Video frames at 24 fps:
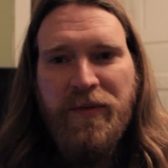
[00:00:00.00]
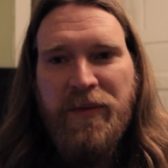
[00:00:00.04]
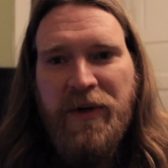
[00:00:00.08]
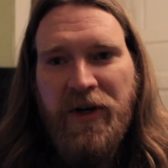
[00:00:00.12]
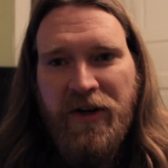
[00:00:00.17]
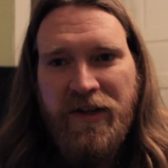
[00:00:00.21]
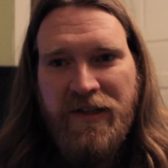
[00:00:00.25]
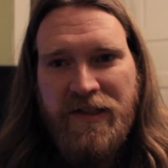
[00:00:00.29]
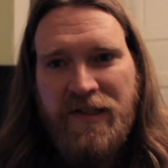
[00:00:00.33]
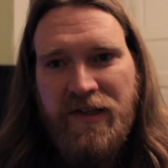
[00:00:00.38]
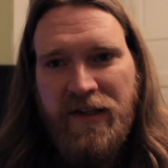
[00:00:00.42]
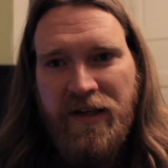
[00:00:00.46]

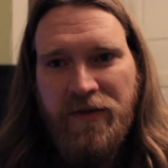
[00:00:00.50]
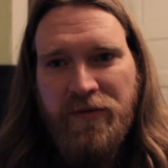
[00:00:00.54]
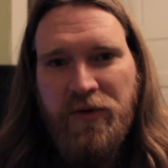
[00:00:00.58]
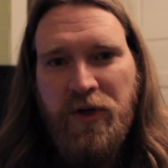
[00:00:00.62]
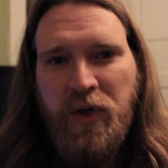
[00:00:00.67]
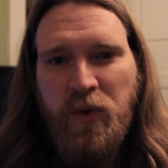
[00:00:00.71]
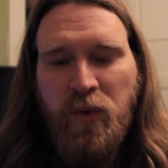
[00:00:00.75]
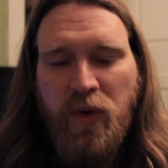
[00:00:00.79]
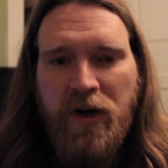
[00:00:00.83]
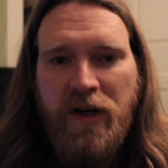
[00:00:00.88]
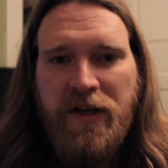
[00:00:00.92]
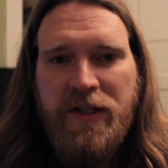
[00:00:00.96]
American
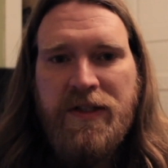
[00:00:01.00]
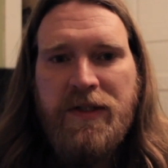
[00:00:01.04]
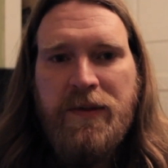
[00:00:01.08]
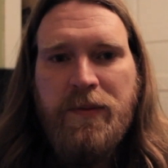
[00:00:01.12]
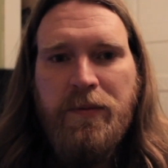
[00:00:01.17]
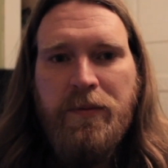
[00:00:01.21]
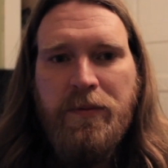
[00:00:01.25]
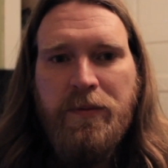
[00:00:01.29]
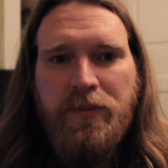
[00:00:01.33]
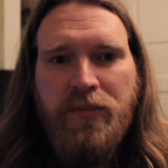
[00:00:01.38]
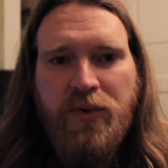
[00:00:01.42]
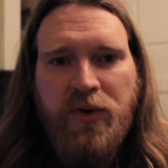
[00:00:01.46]
slavery was
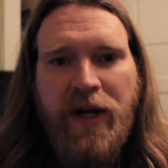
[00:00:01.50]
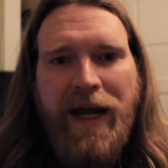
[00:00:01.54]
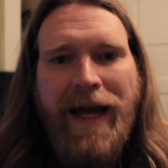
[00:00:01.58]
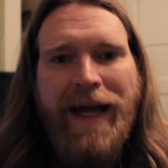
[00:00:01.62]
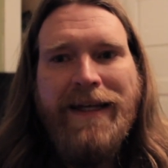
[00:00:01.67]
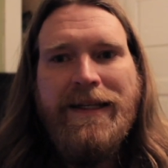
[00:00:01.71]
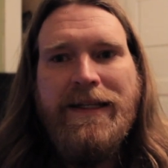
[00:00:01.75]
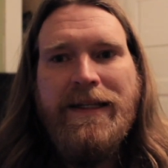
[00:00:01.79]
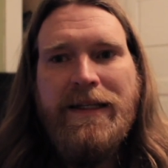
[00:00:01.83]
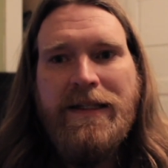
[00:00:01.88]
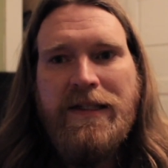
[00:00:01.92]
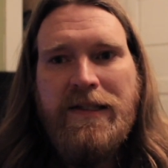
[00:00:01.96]

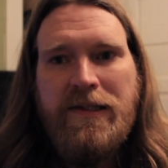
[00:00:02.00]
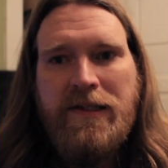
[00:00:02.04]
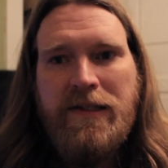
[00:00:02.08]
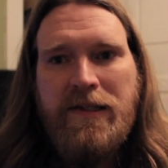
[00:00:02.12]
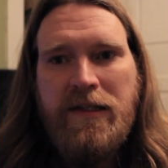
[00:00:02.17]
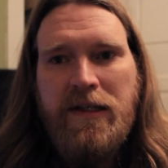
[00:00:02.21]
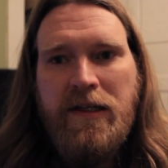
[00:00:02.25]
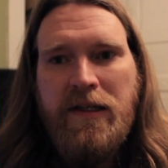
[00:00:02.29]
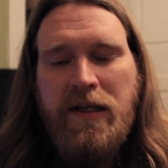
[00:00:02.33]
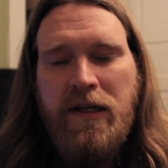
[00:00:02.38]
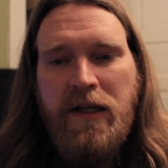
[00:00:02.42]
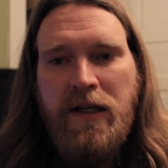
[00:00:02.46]

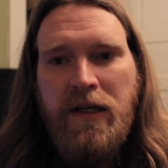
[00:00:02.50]
practiced